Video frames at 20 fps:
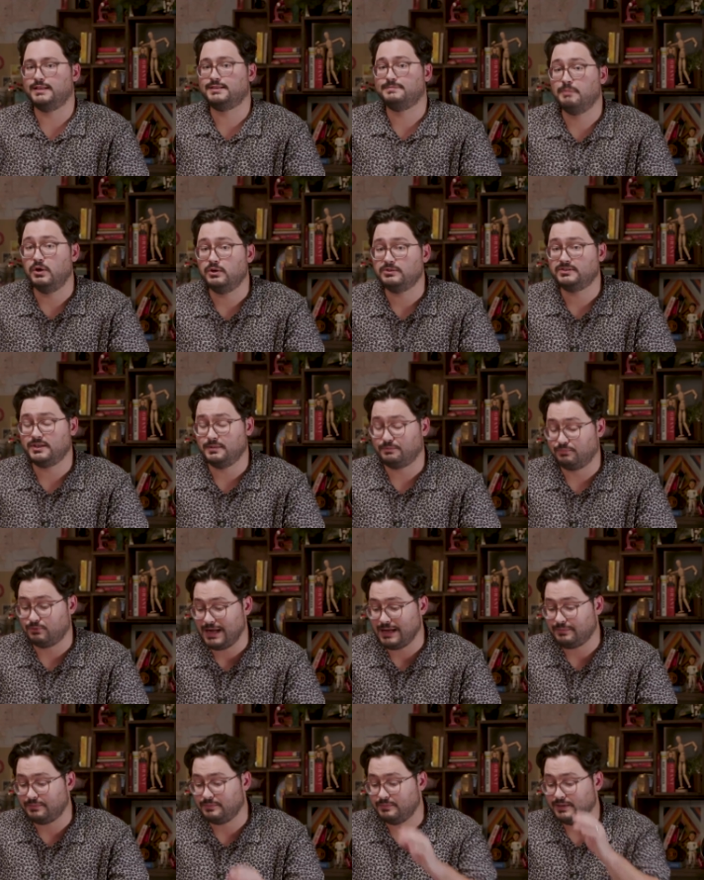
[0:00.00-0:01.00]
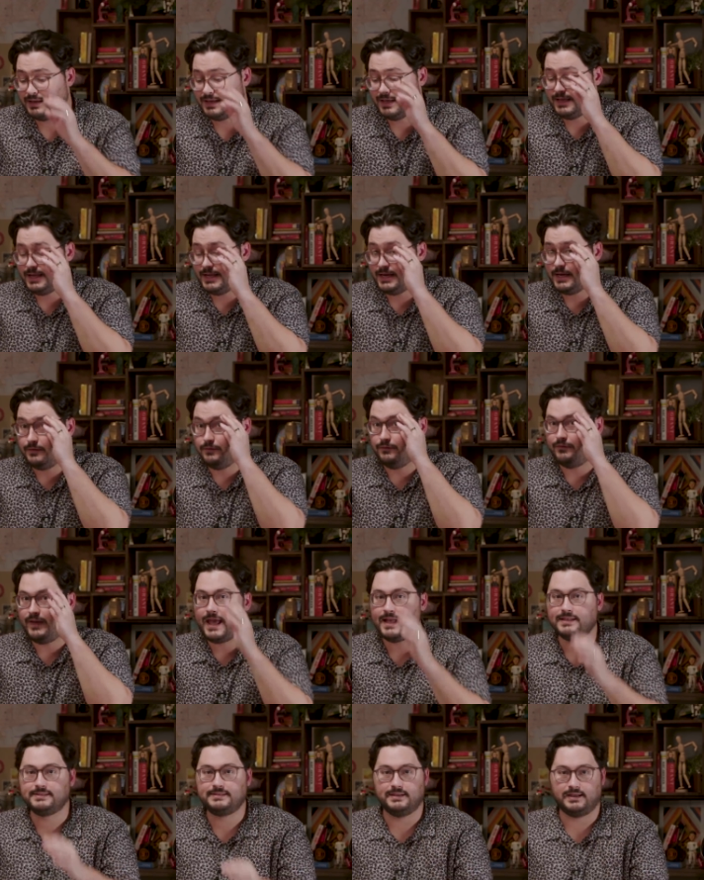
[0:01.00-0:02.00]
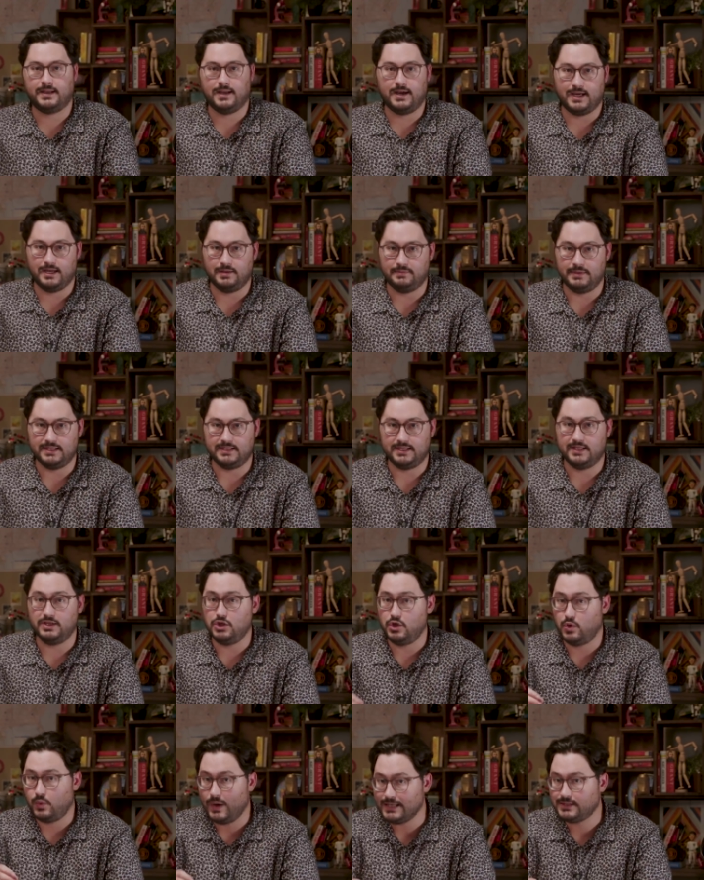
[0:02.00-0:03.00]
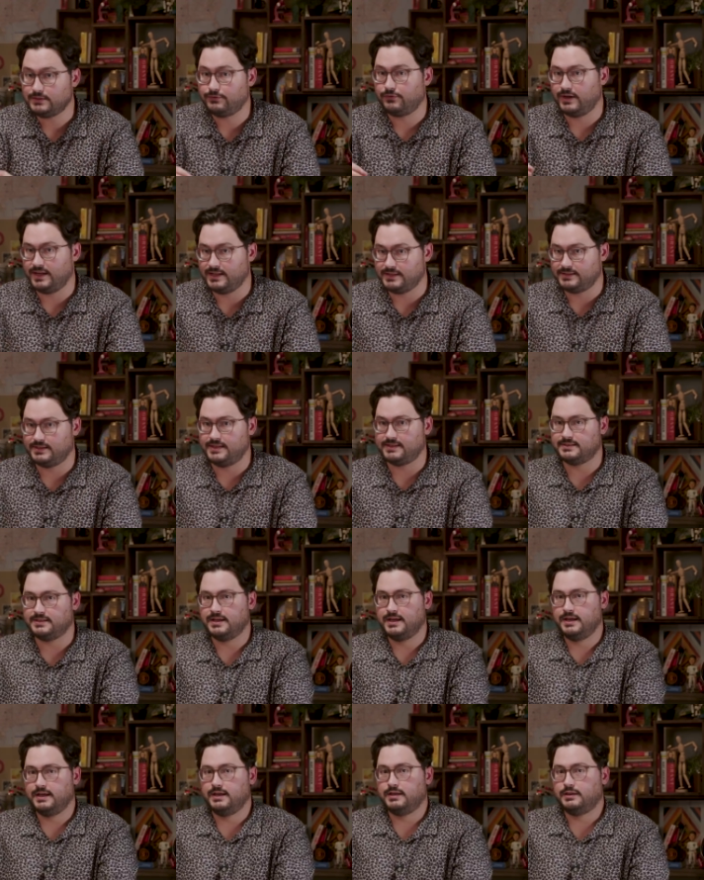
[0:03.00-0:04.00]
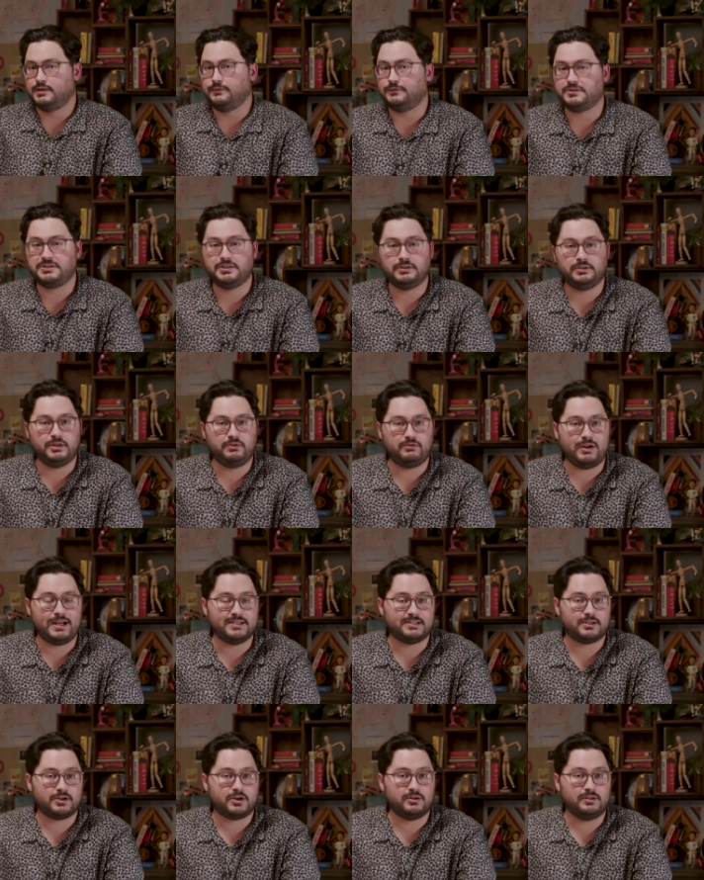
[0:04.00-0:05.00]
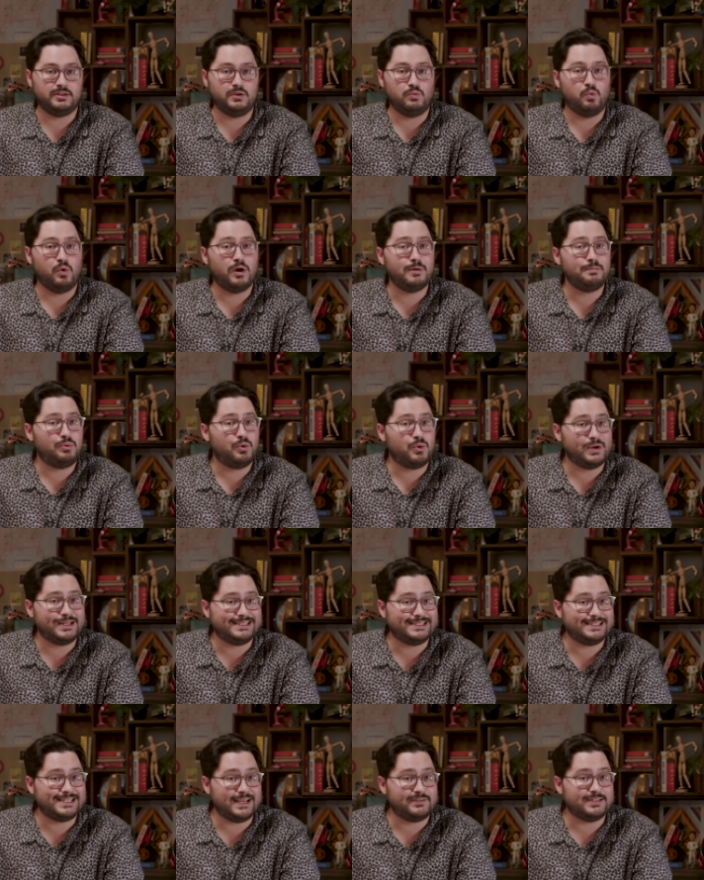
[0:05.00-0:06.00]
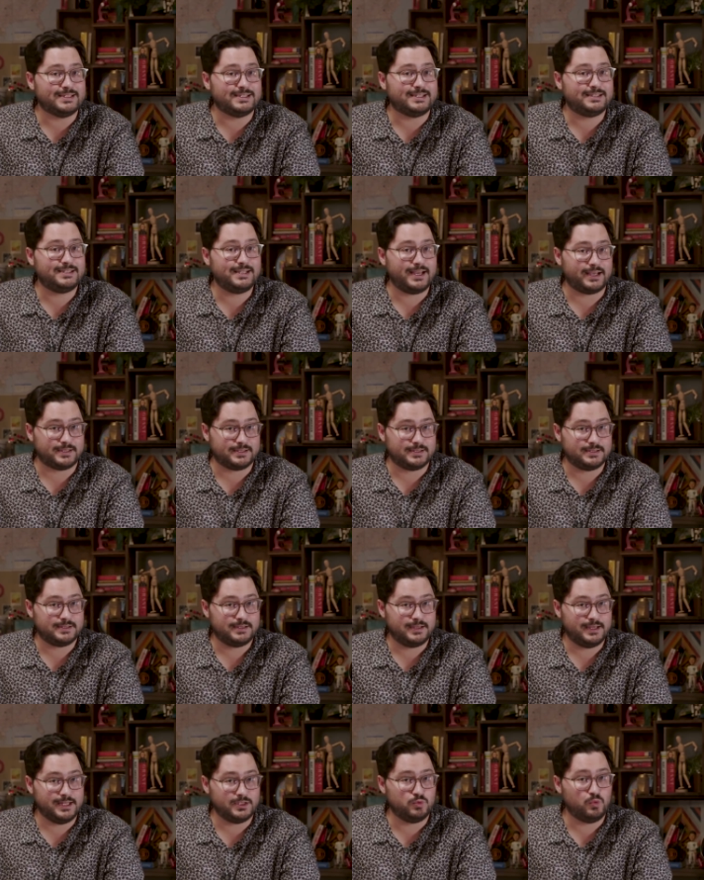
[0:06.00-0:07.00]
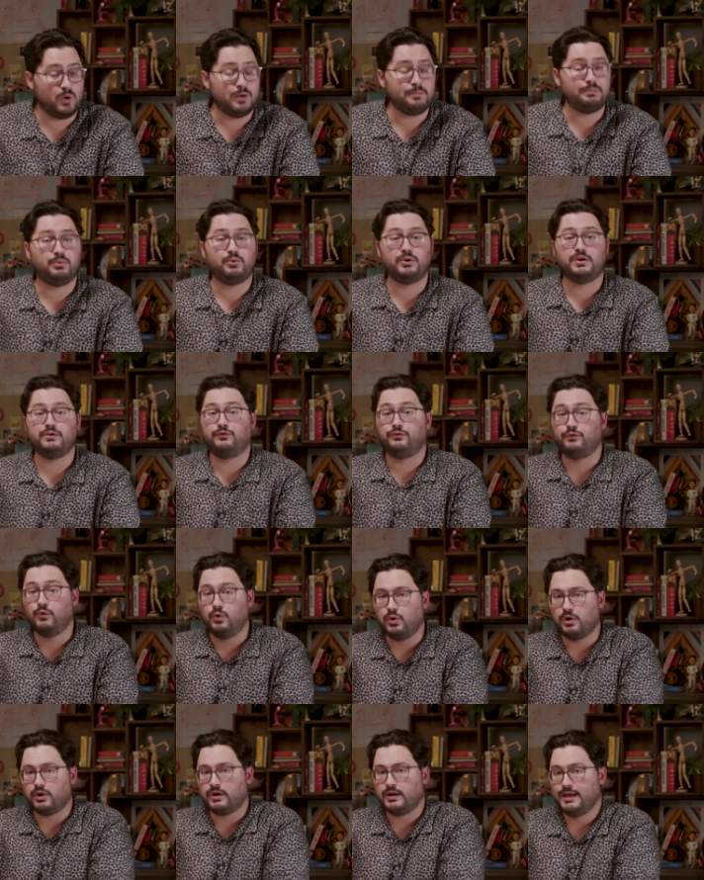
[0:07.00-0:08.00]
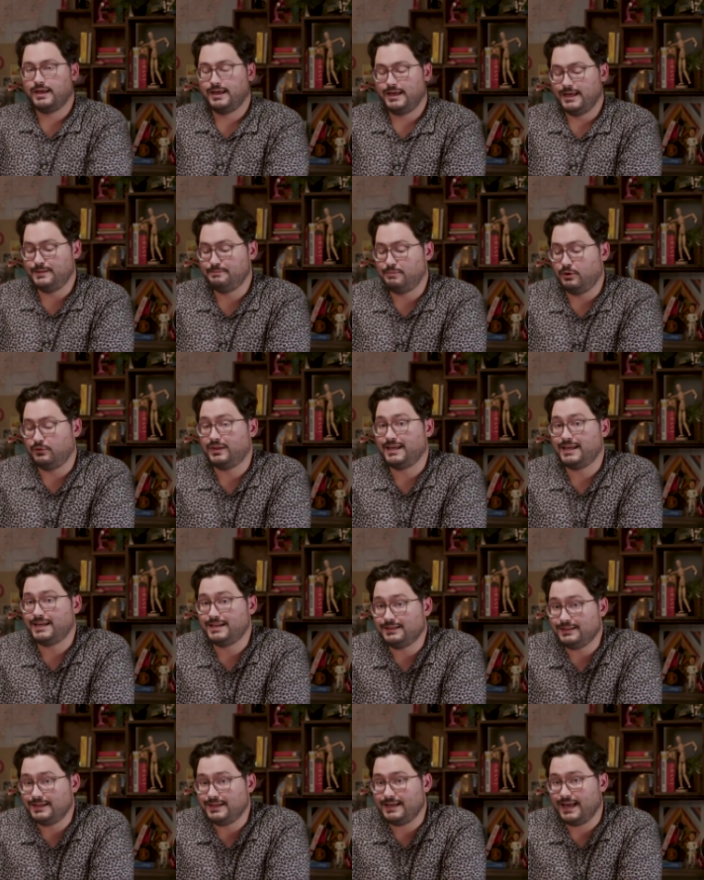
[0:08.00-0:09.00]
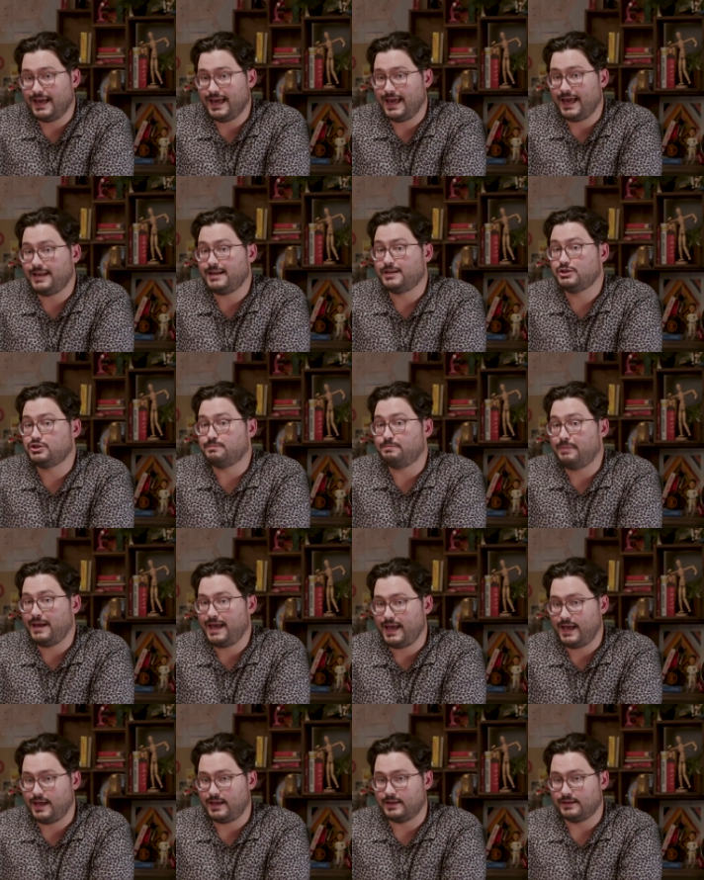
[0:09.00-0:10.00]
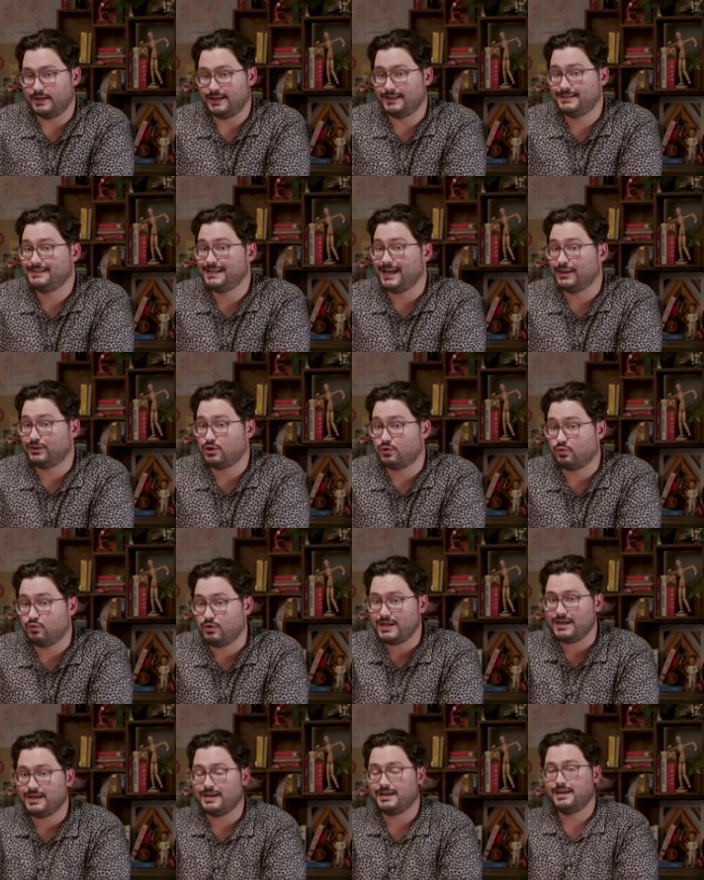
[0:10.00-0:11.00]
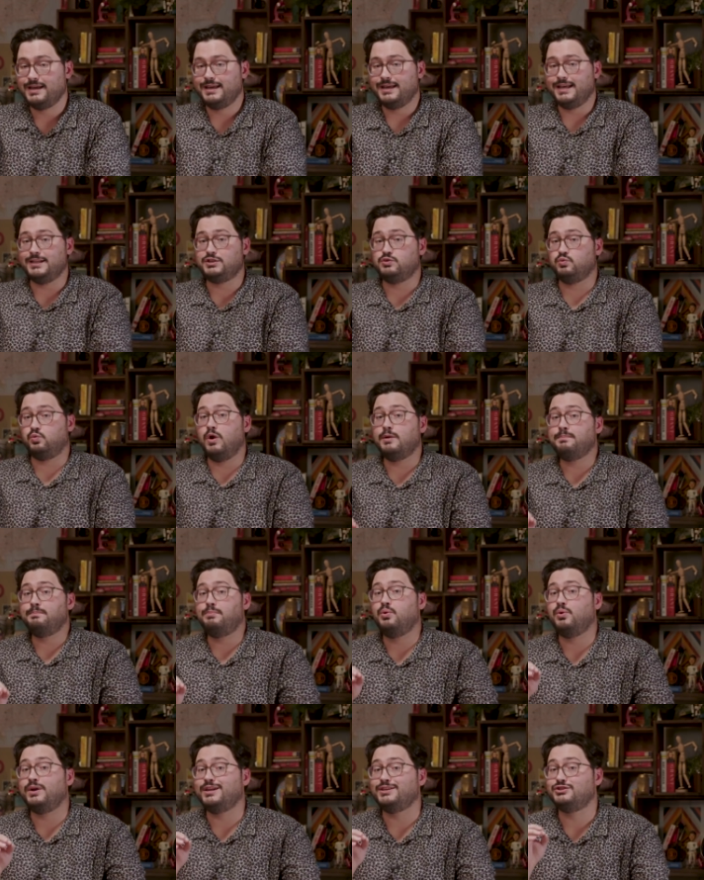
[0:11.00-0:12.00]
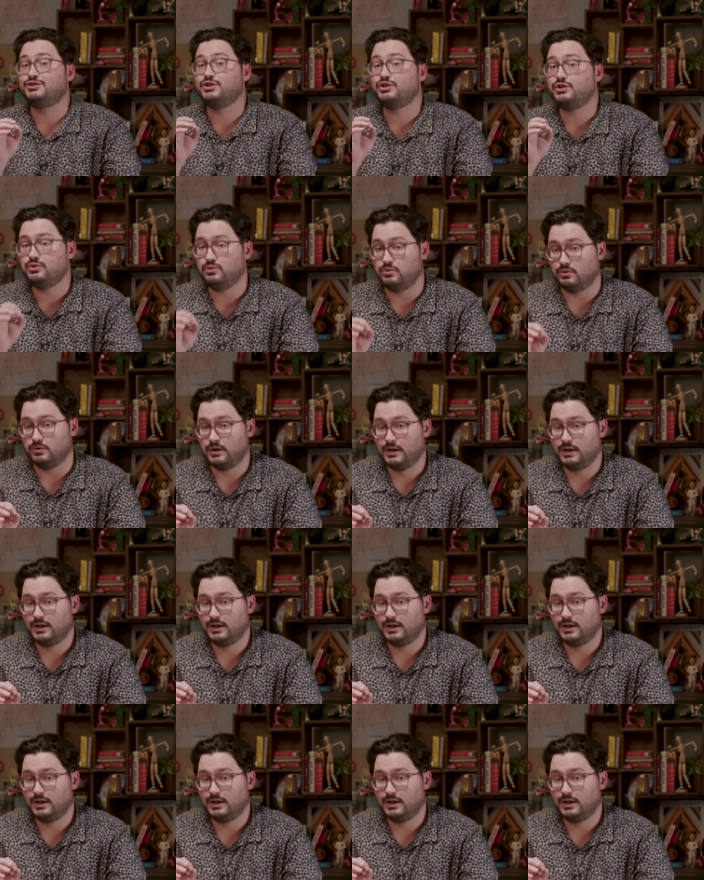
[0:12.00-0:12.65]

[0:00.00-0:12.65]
It's mostly a problem in advanced economies. In the US, for instance, the fertility rate is currently 1.76. It's 1.4 in both Italy and in Japan. In South Korea, it's 1.2.